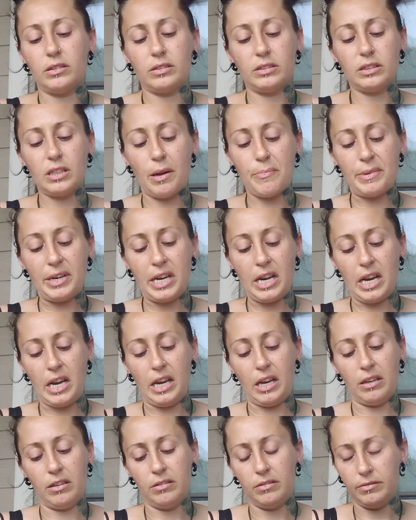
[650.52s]

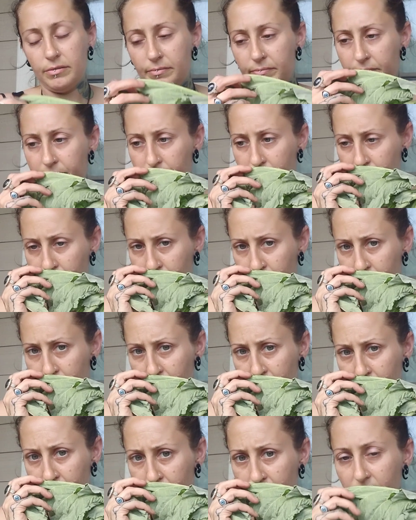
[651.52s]
lemony
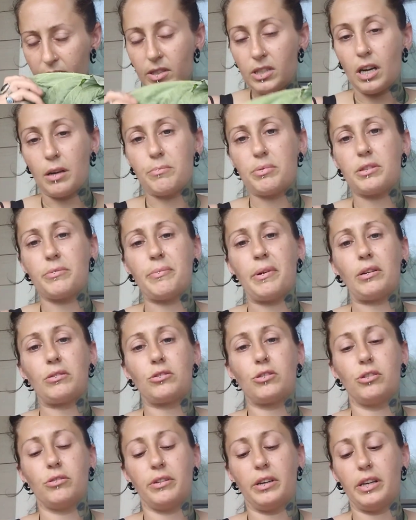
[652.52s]
type smell
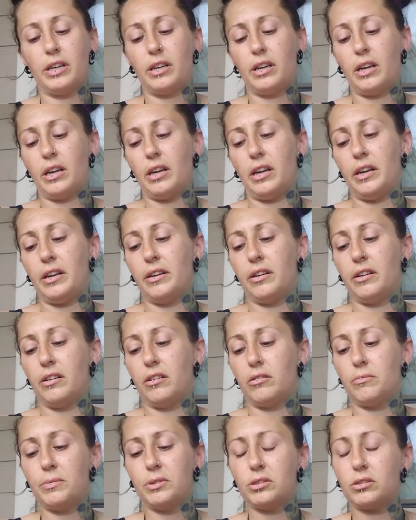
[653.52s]
to it, and it
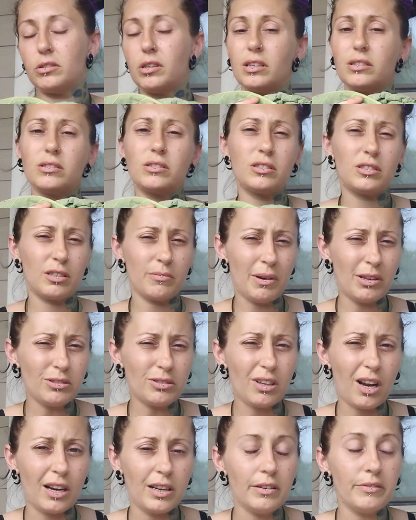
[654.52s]
almost
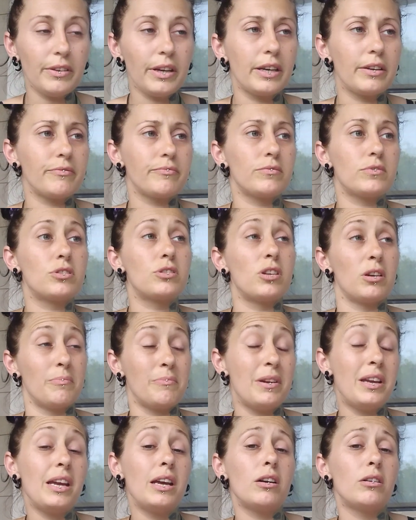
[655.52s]
smells kind of like, to
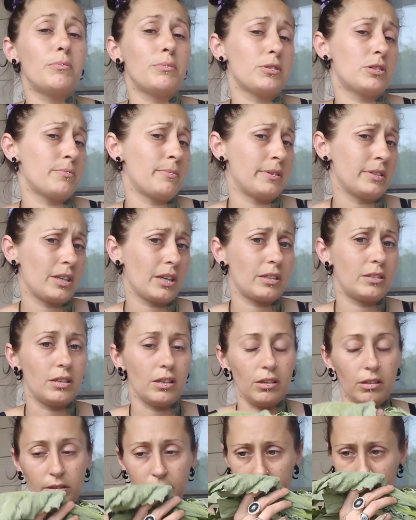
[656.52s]
me, it almost smells like
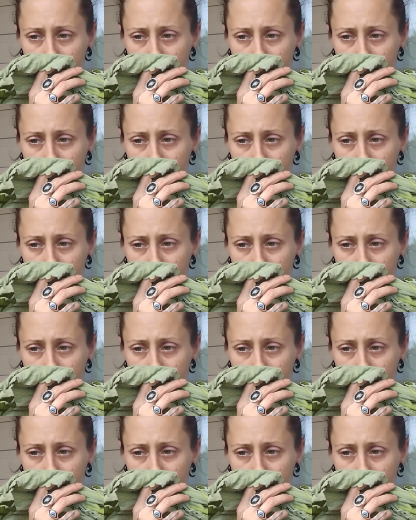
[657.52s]
dill.